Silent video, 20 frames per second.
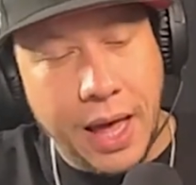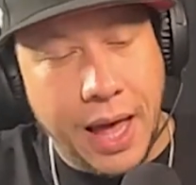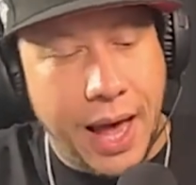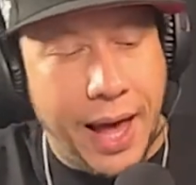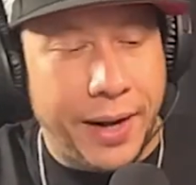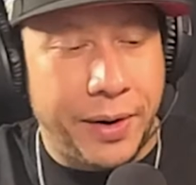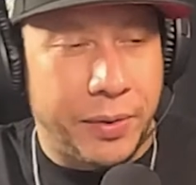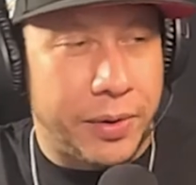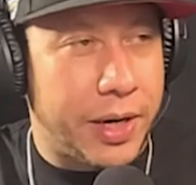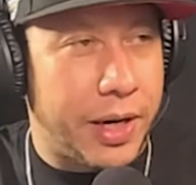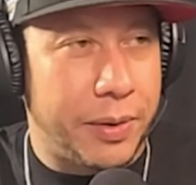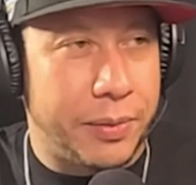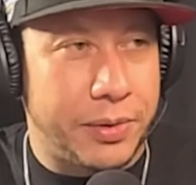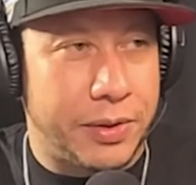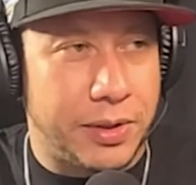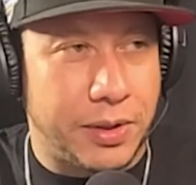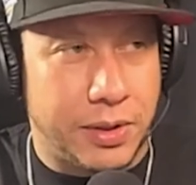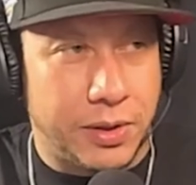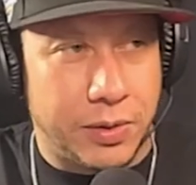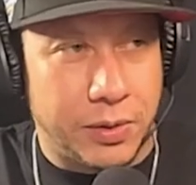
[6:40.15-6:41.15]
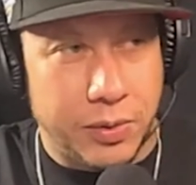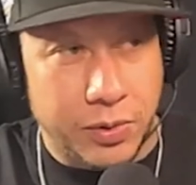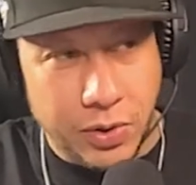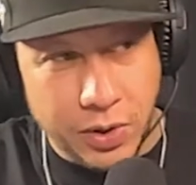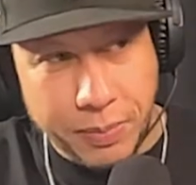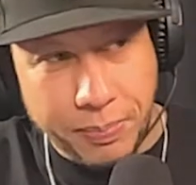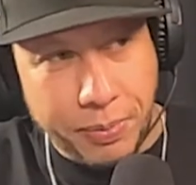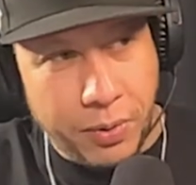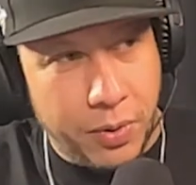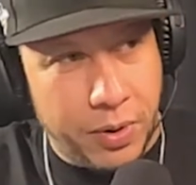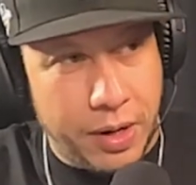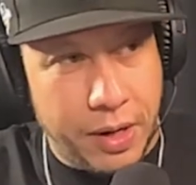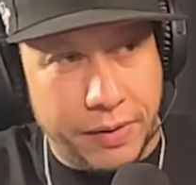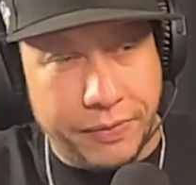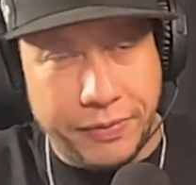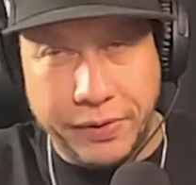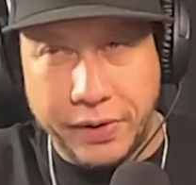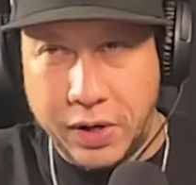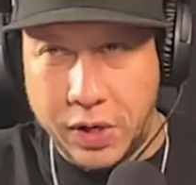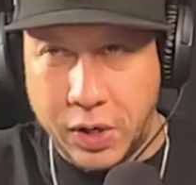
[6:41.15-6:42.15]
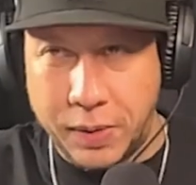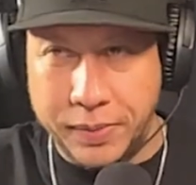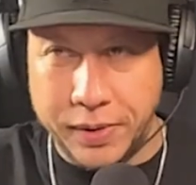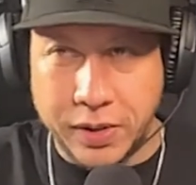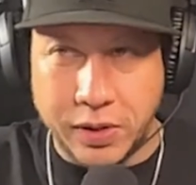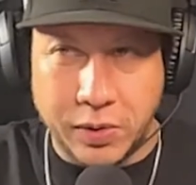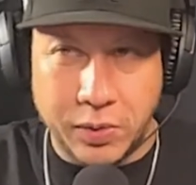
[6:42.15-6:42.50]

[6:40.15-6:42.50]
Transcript: I don't care what you do. You can pour it out for the homies.